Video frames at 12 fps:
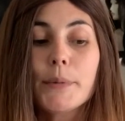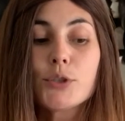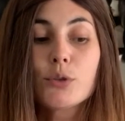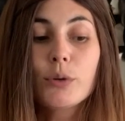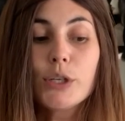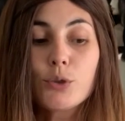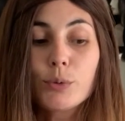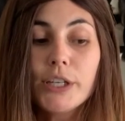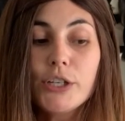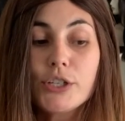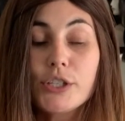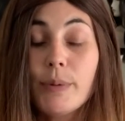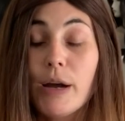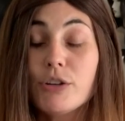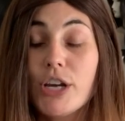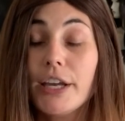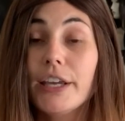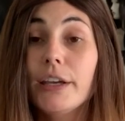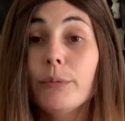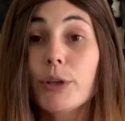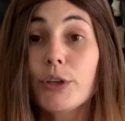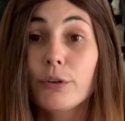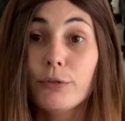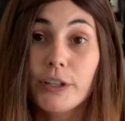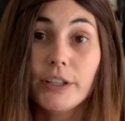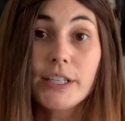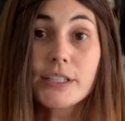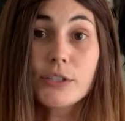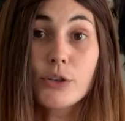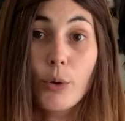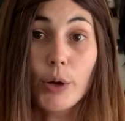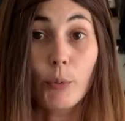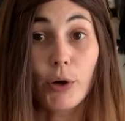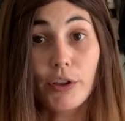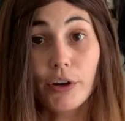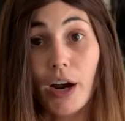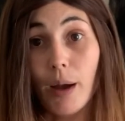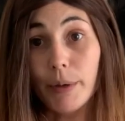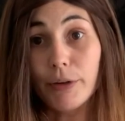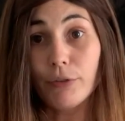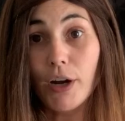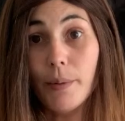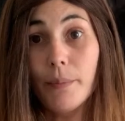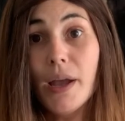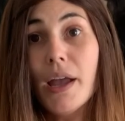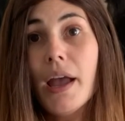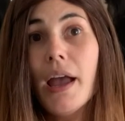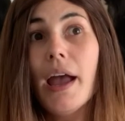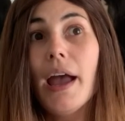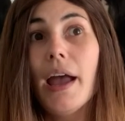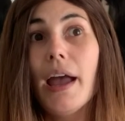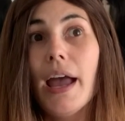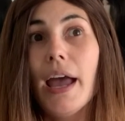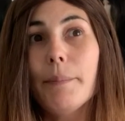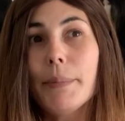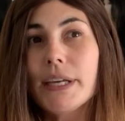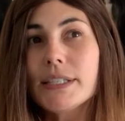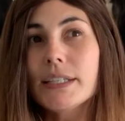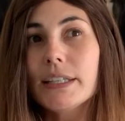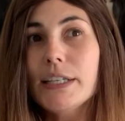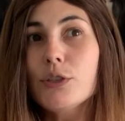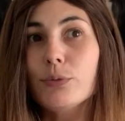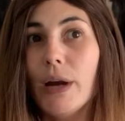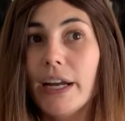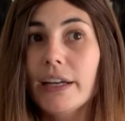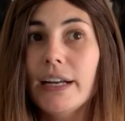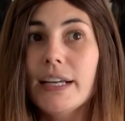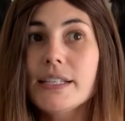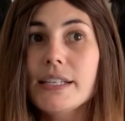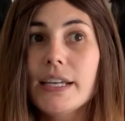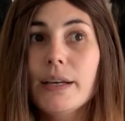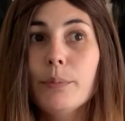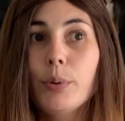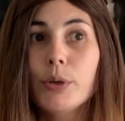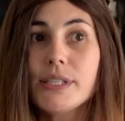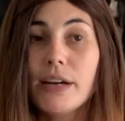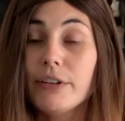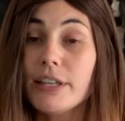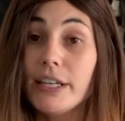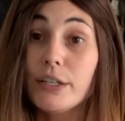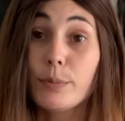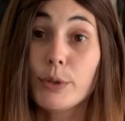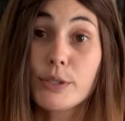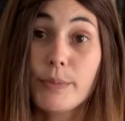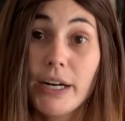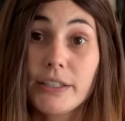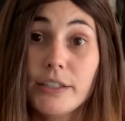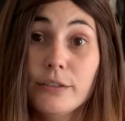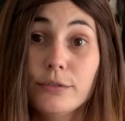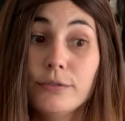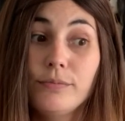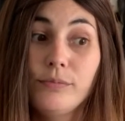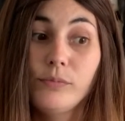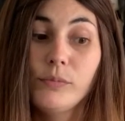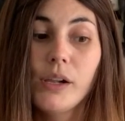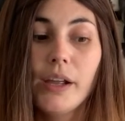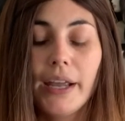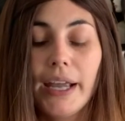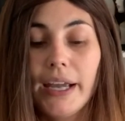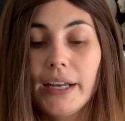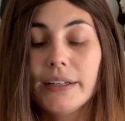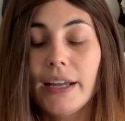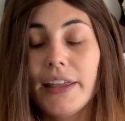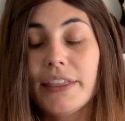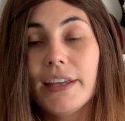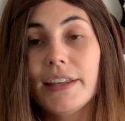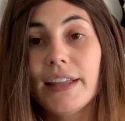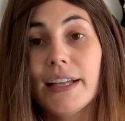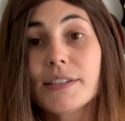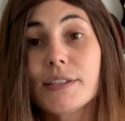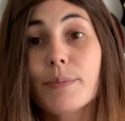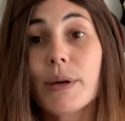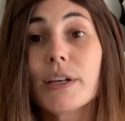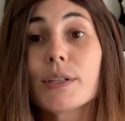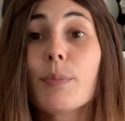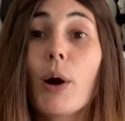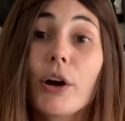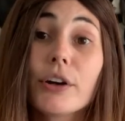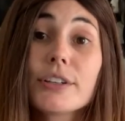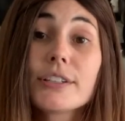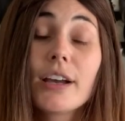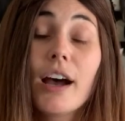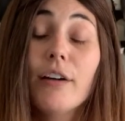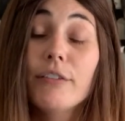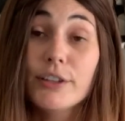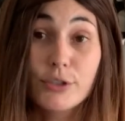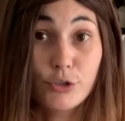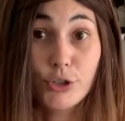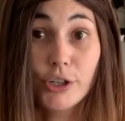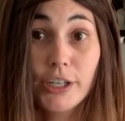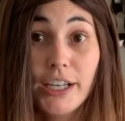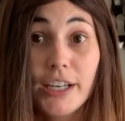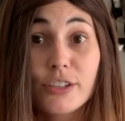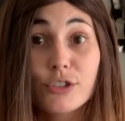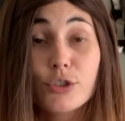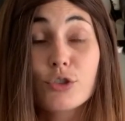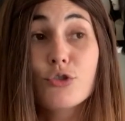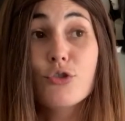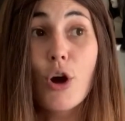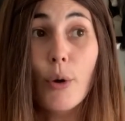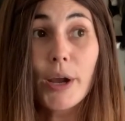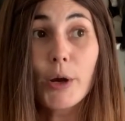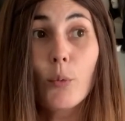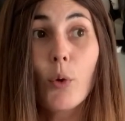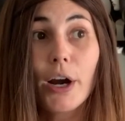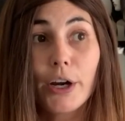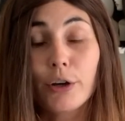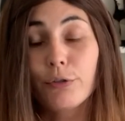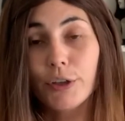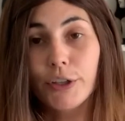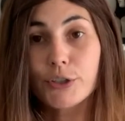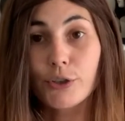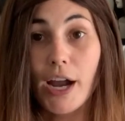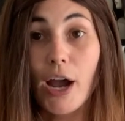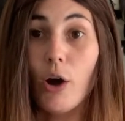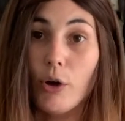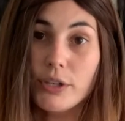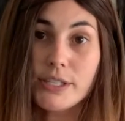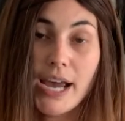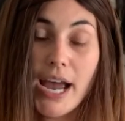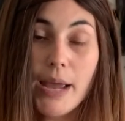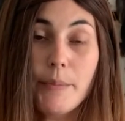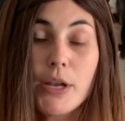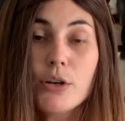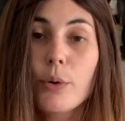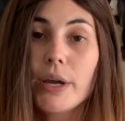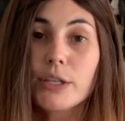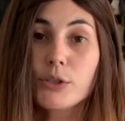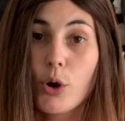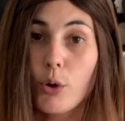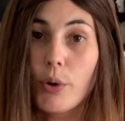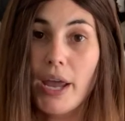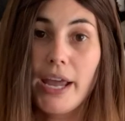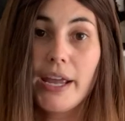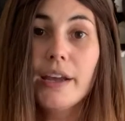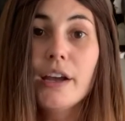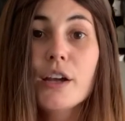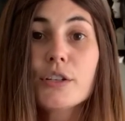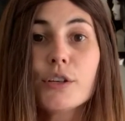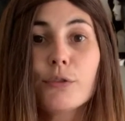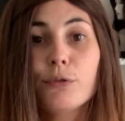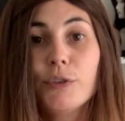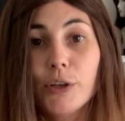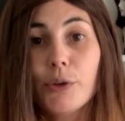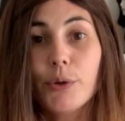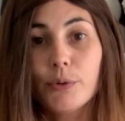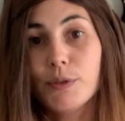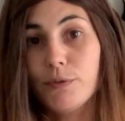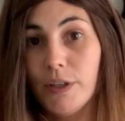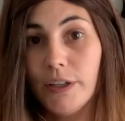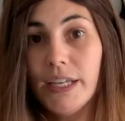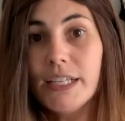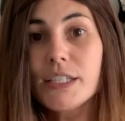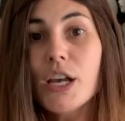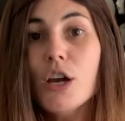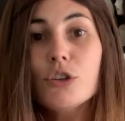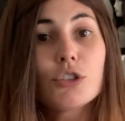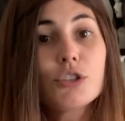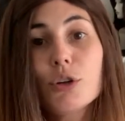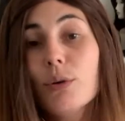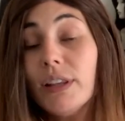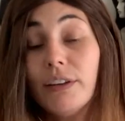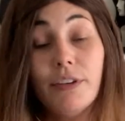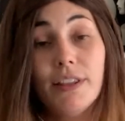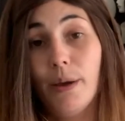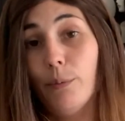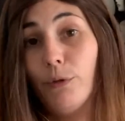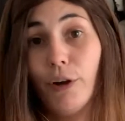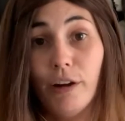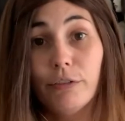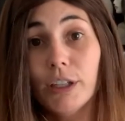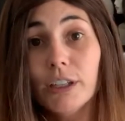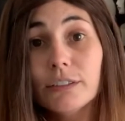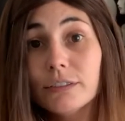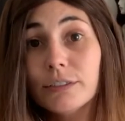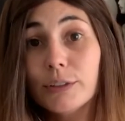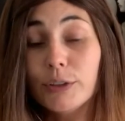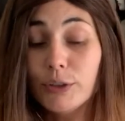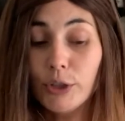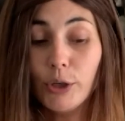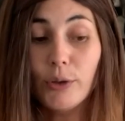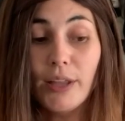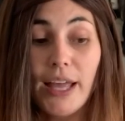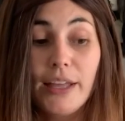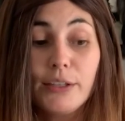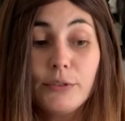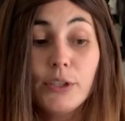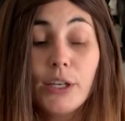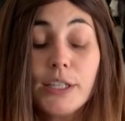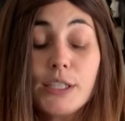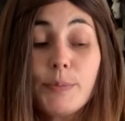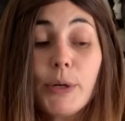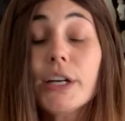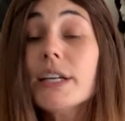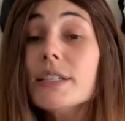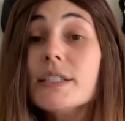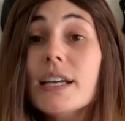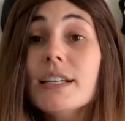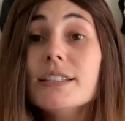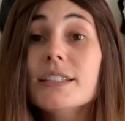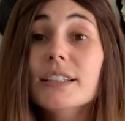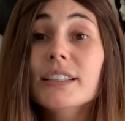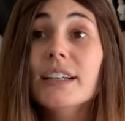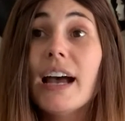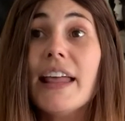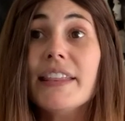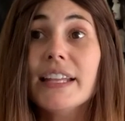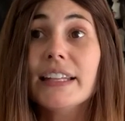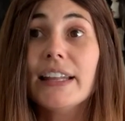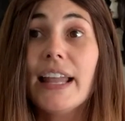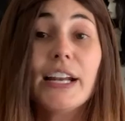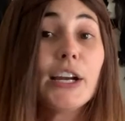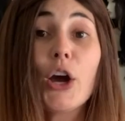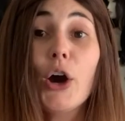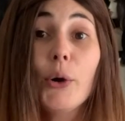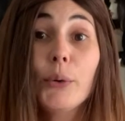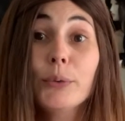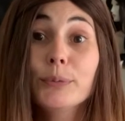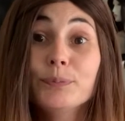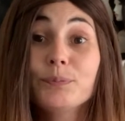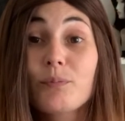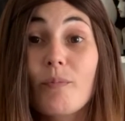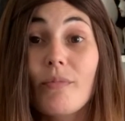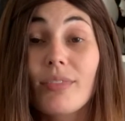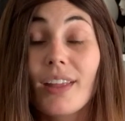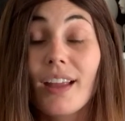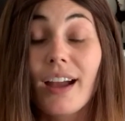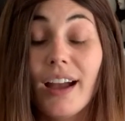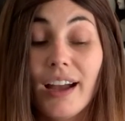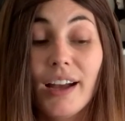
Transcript: So it's really just about checking in with your feelings and knowing where they're coming from, because at least recognizing it puts everything into perspective. And I think that's the biggest part of this journey, is just knowing where your feelings are at all the time and knowing it's okay to feel those feelings. Just don't live in them forever, you know, experience it and then let it go.